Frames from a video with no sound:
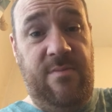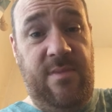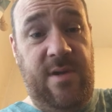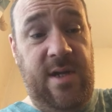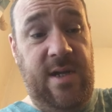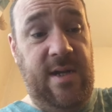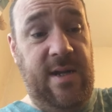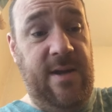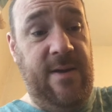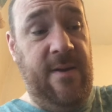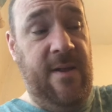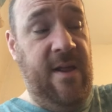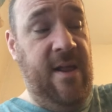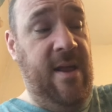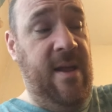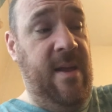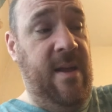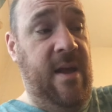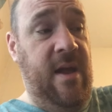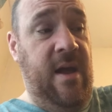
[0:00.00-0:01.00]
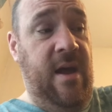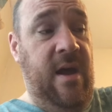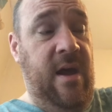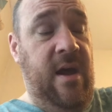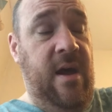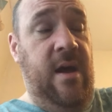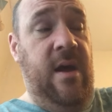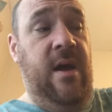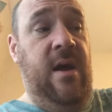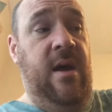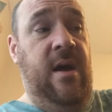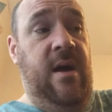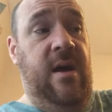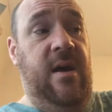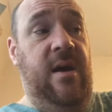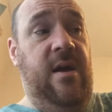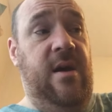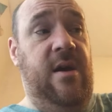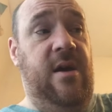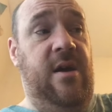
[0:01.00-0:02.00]
really.
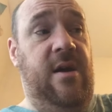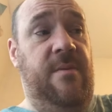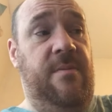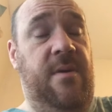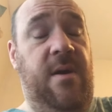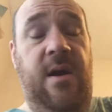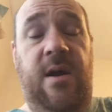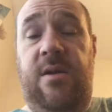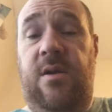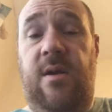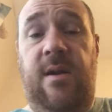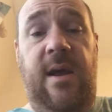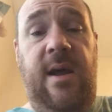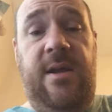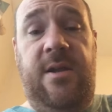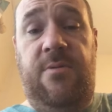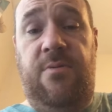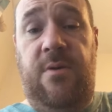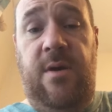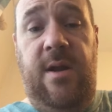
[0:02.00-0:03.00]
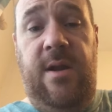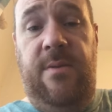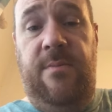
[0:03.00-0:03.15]
I don't like to put any